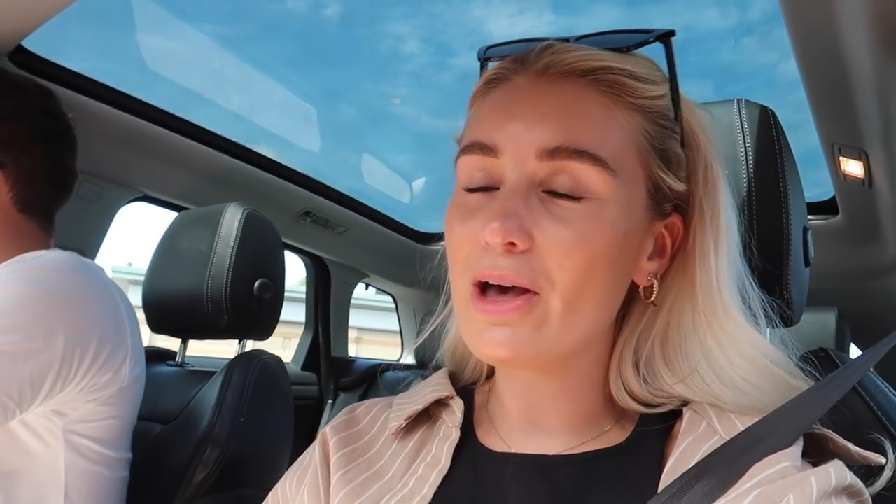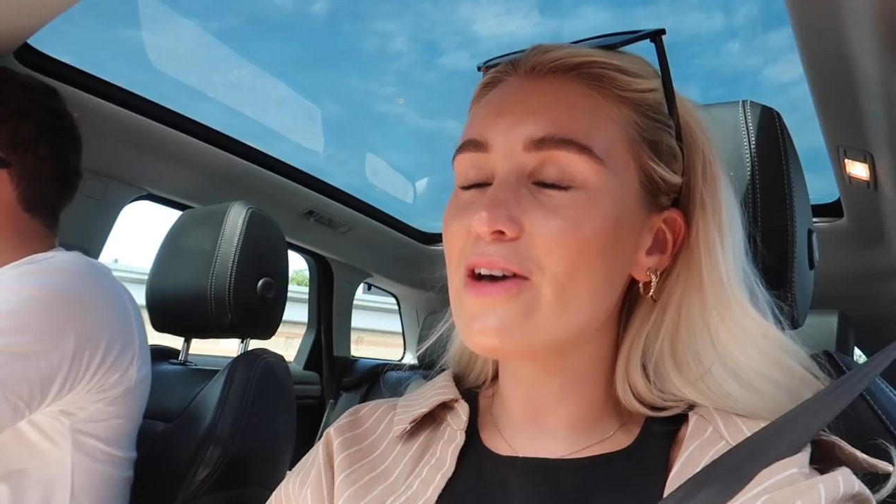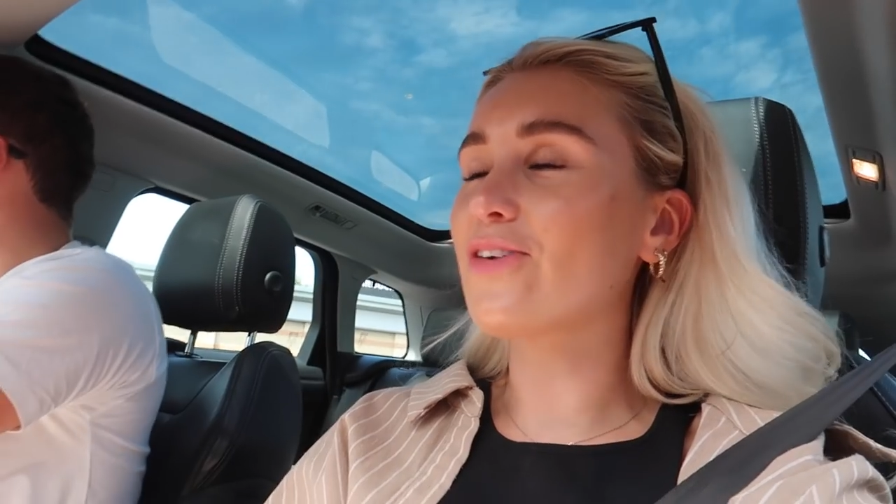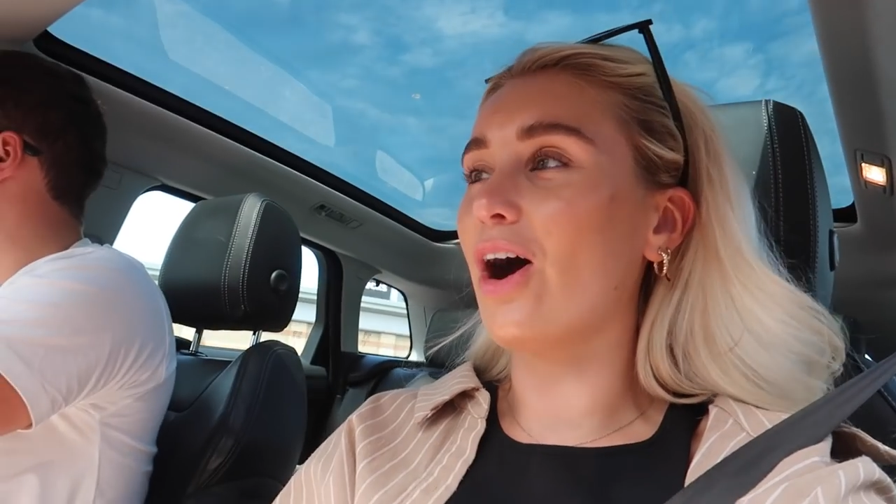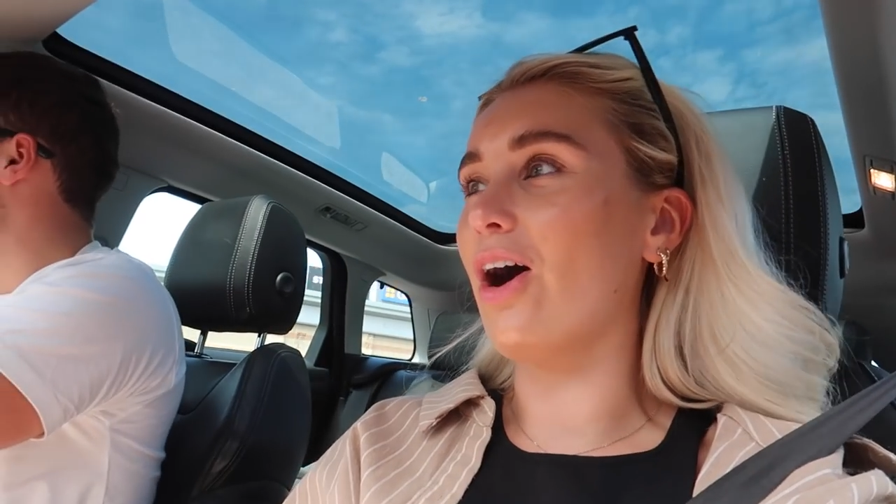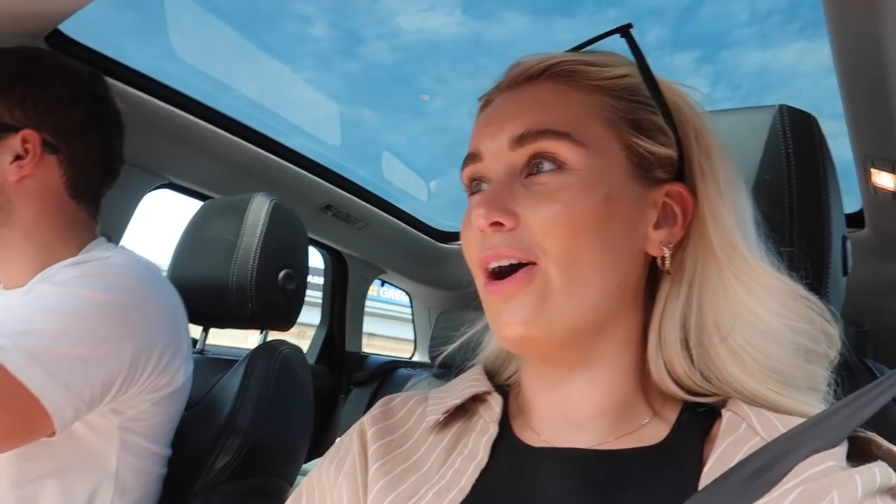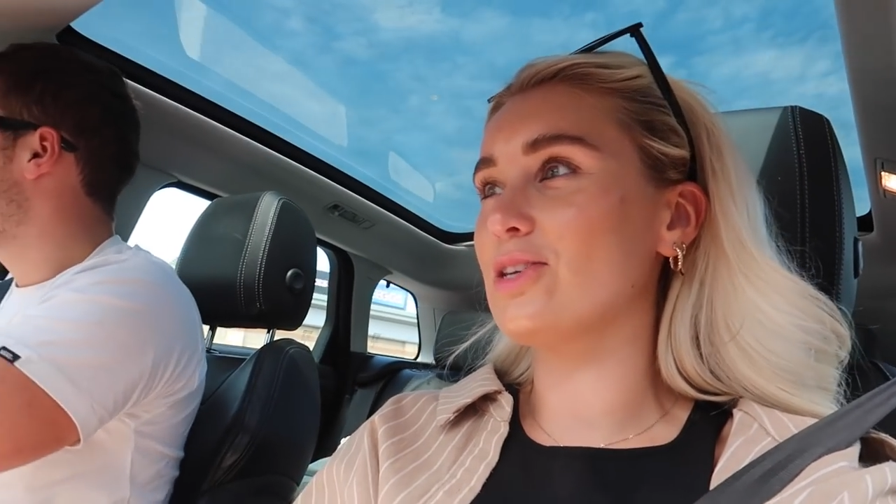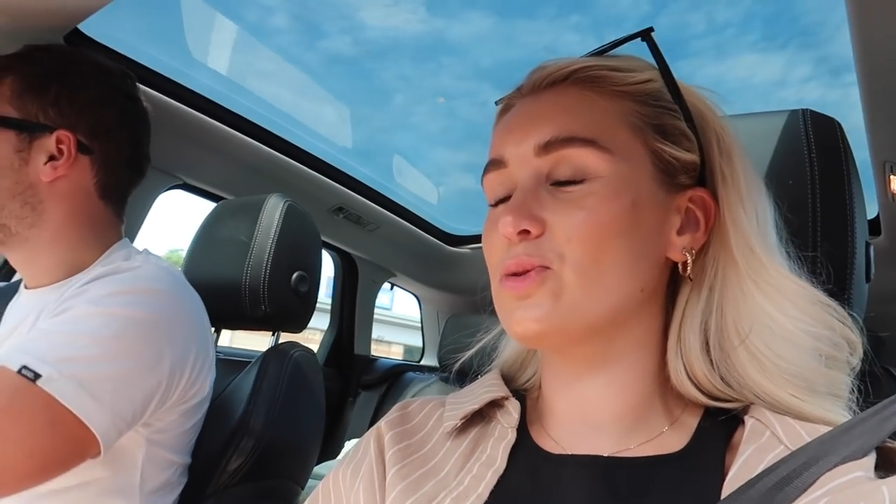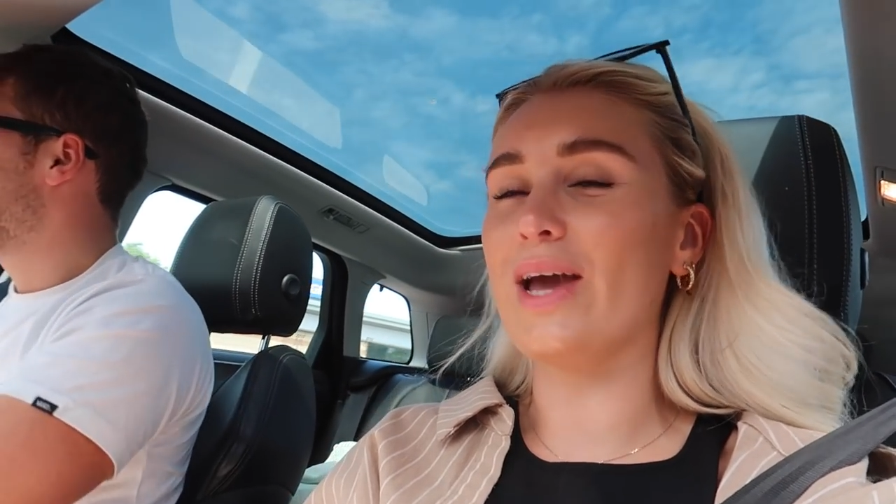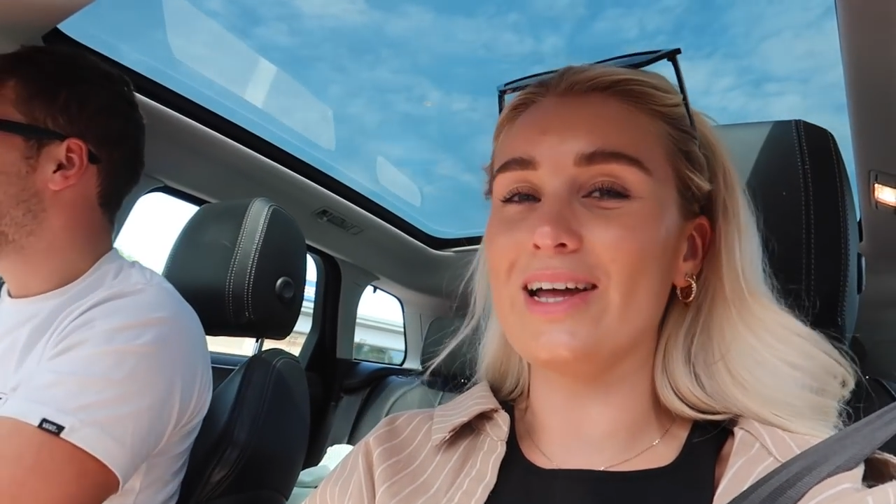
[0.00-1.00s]
of
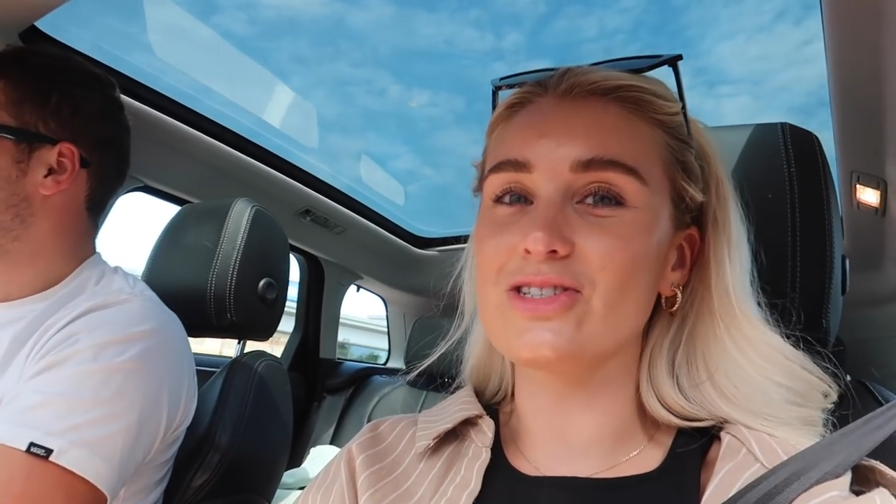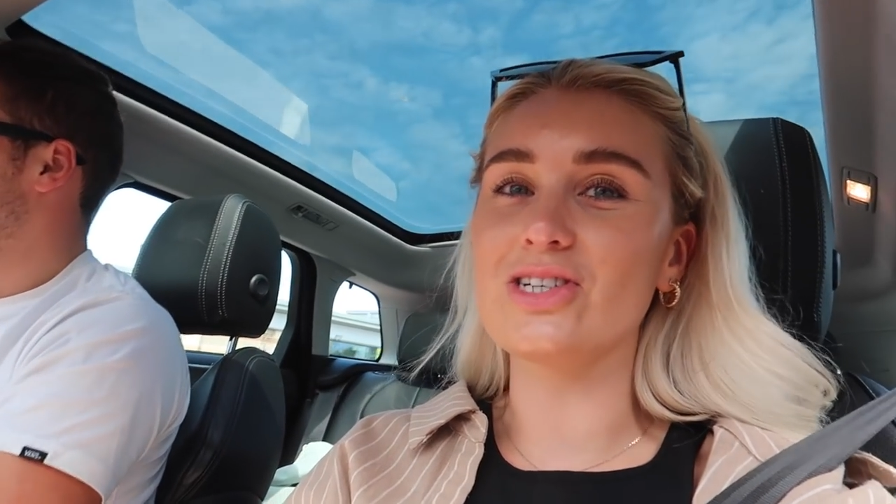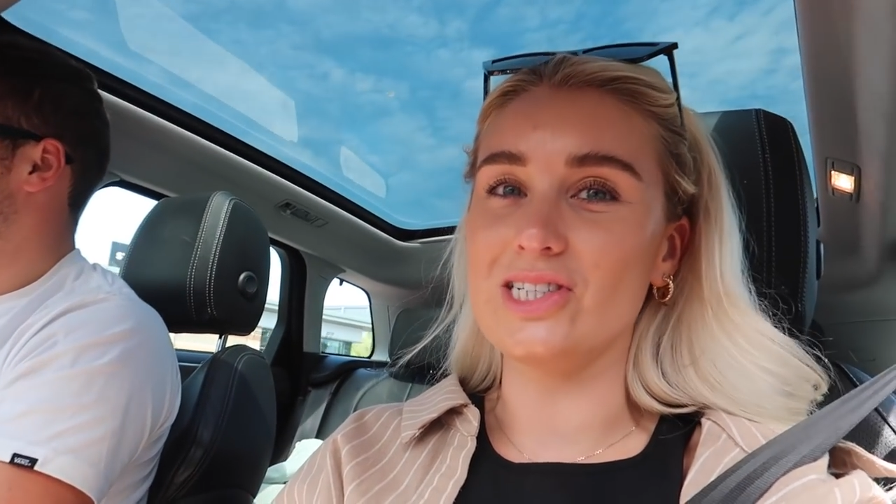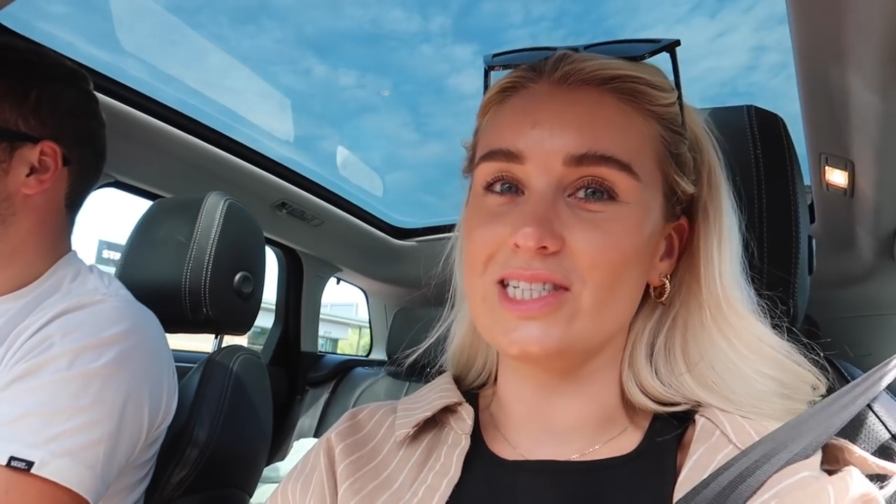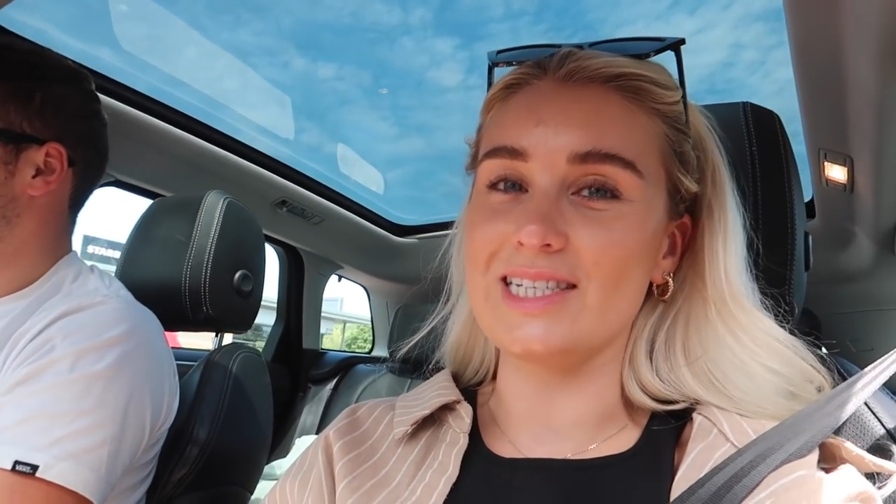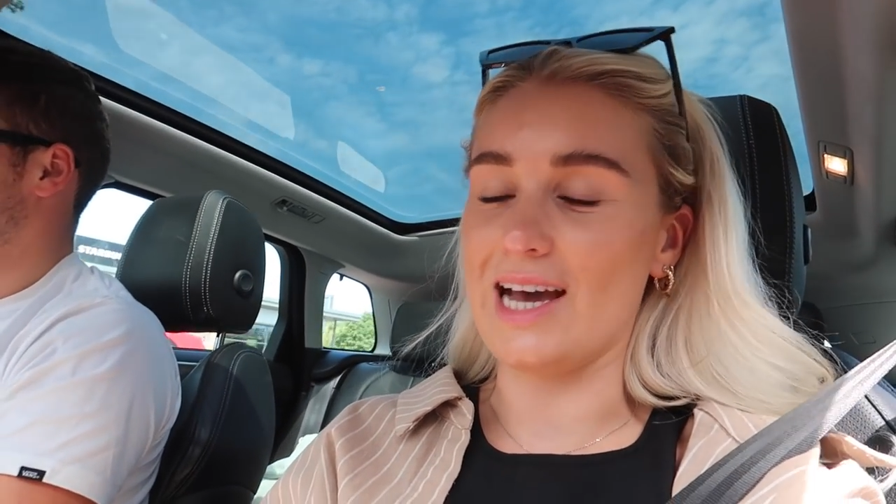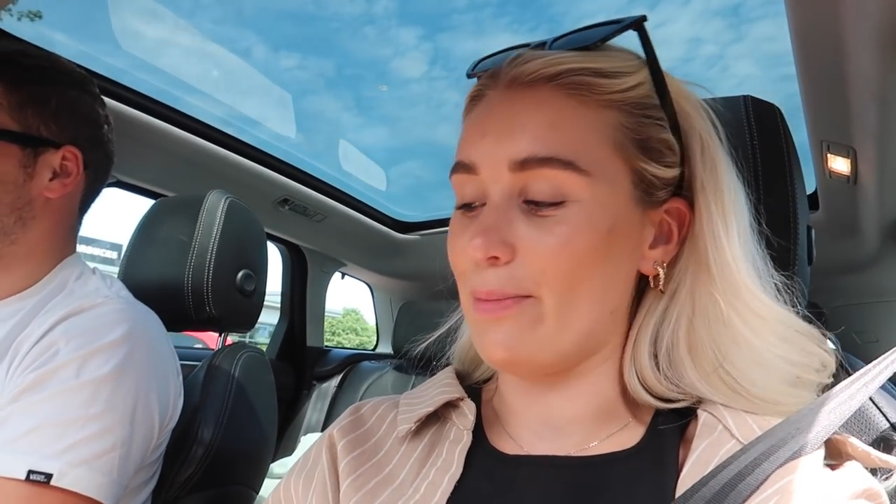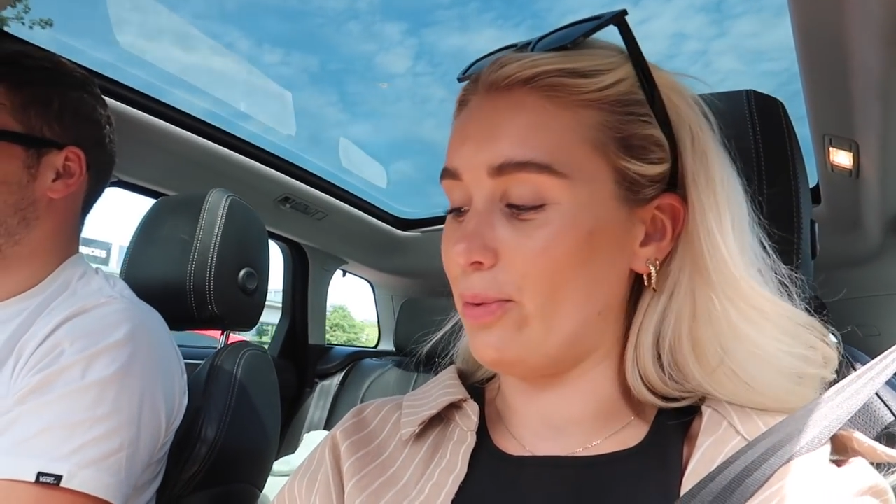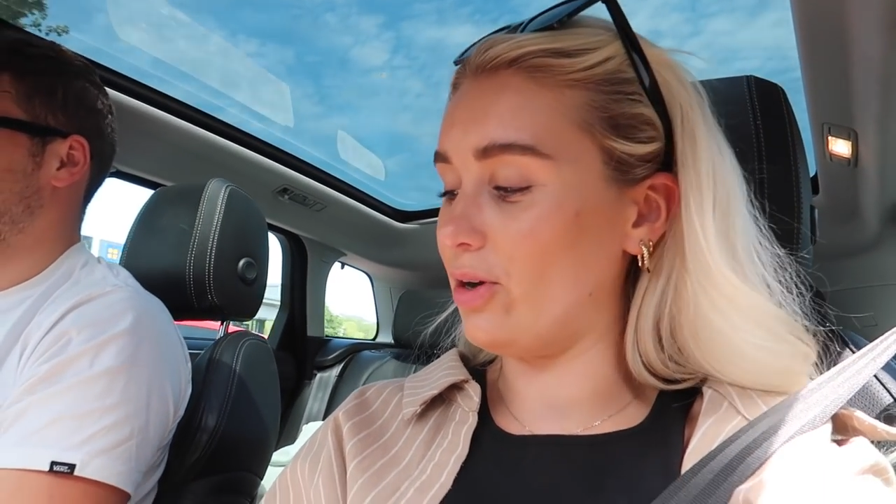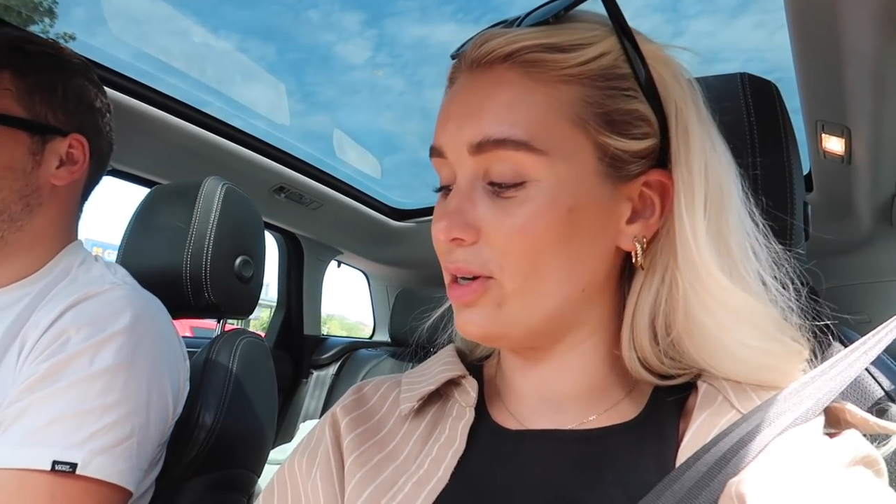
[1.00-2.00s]
course, we have to go to
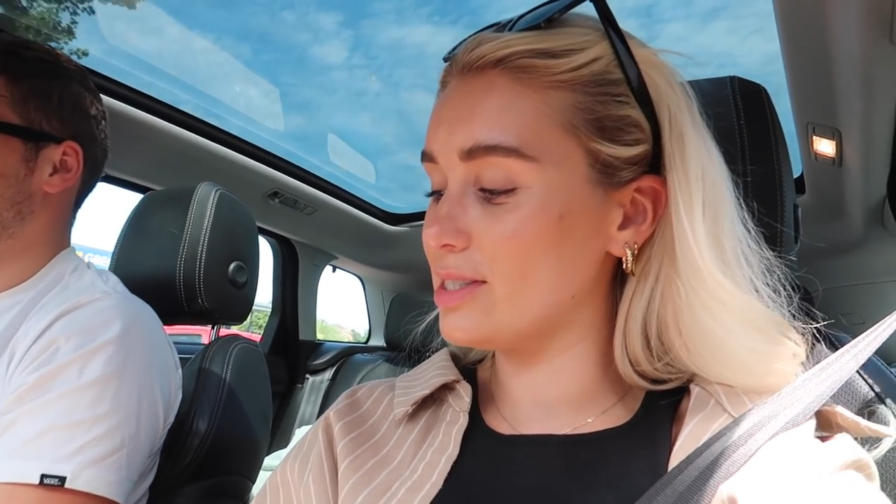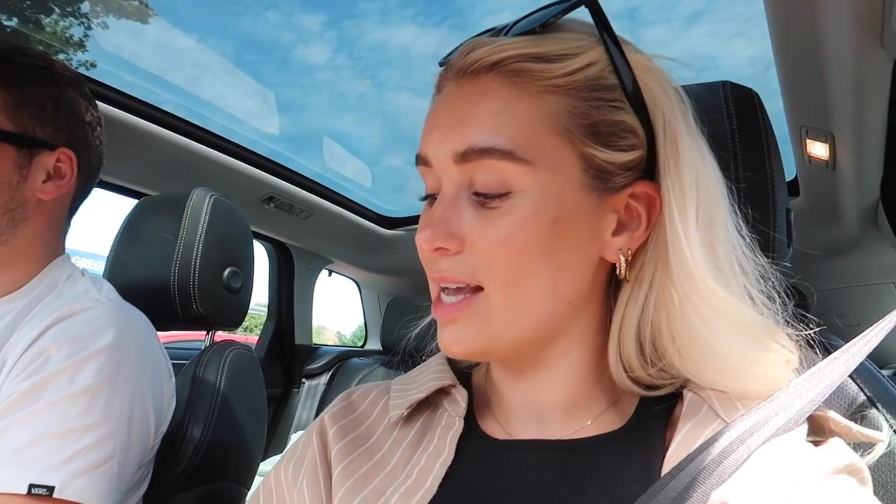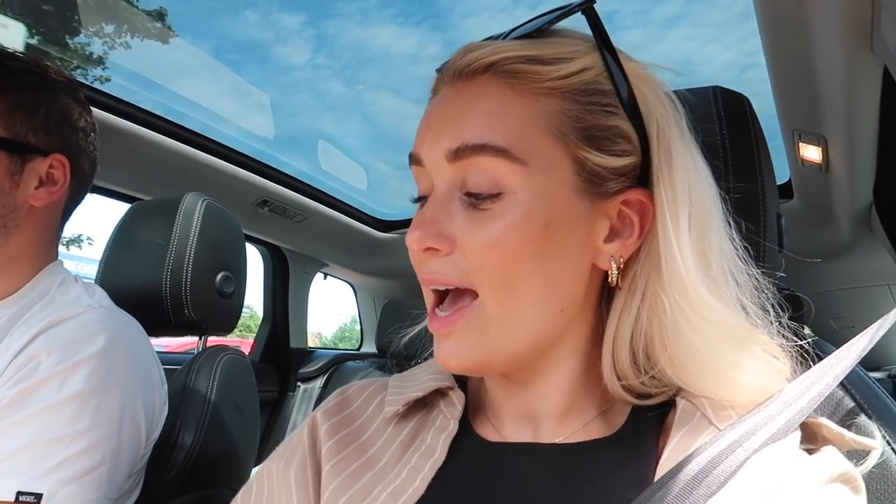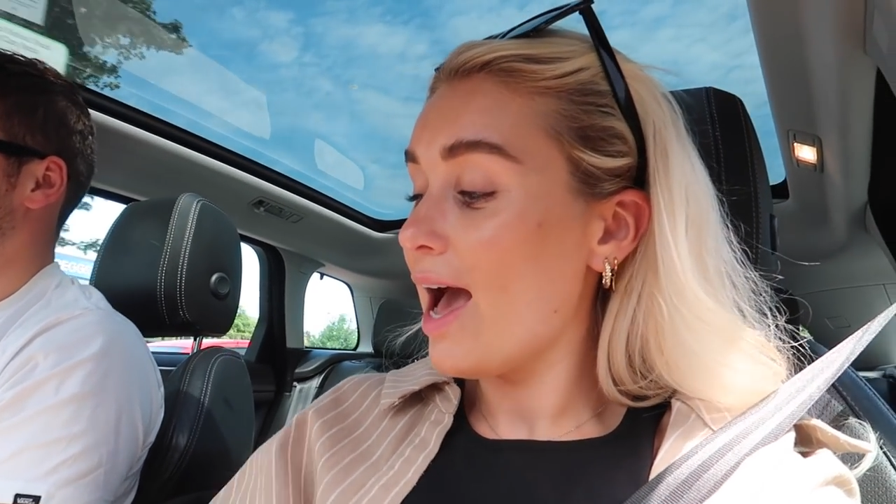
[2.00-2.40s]
Starbucks.